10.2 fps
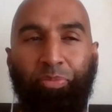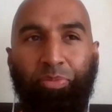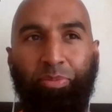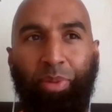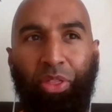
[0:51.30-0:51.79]

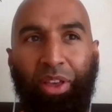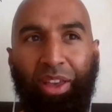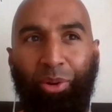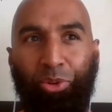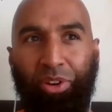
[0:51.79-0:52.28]
But I think
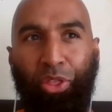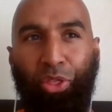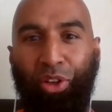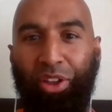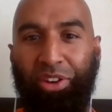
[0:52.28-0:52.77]
it was on the
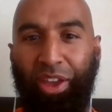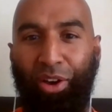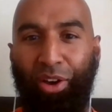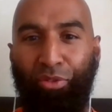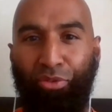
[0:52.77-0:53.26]
third day
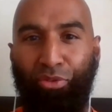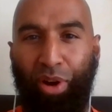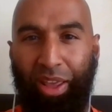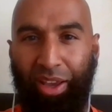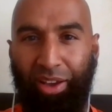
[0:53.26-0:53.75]
of
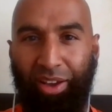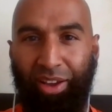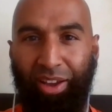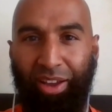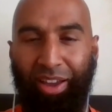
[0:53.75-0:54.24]
running
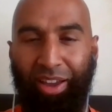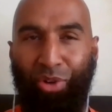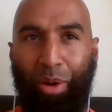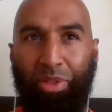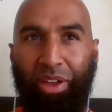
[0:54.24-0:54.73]
in
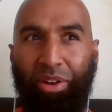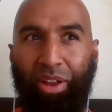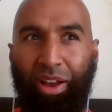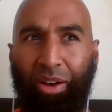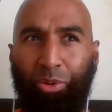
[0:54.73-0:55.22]
Ramadan.
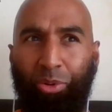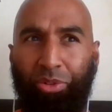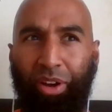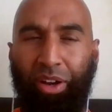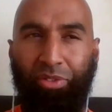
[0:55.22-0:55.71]
I was
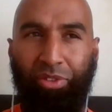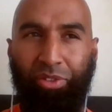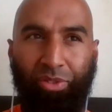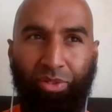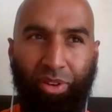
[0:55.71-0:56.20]
kind of just
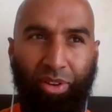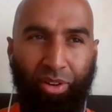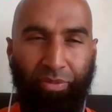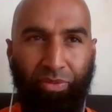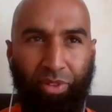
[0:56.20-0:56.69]

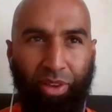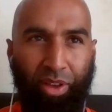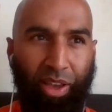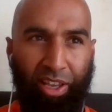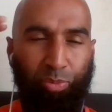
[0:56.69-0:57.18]

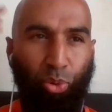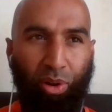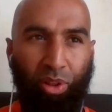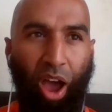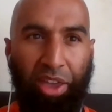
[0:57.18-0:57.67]
exploring
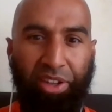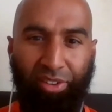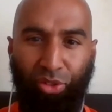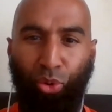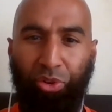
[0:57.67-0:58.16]
ideas and
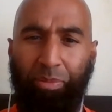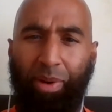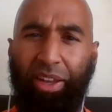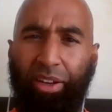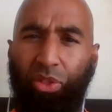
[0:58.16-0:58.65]
thoughts in my
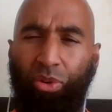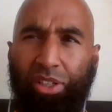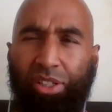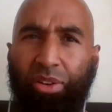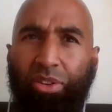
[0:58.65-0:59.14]
head, and I thought,
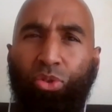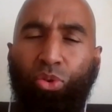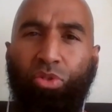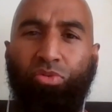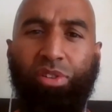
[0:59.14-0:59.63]
actually,
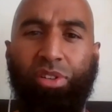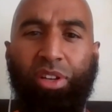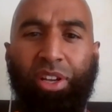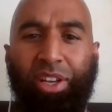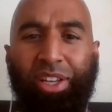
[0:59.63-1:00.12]

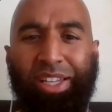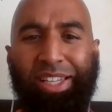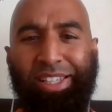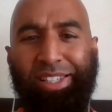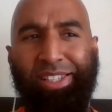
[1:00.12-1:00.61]

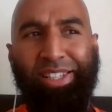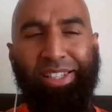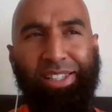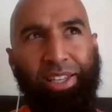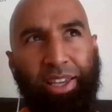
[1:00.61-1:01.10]

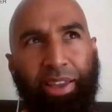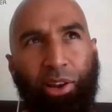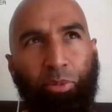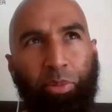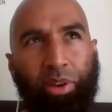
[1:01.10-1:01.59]
260
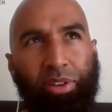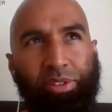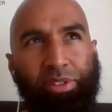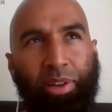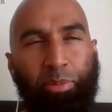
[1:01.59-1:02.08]
kilometers.
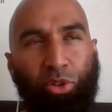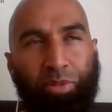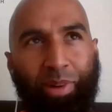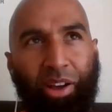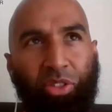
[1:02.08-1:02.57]
Let me do the
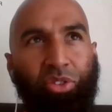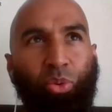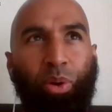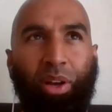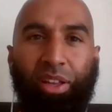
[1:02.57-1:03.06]
math
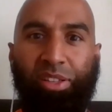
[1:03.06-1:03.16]
quickly.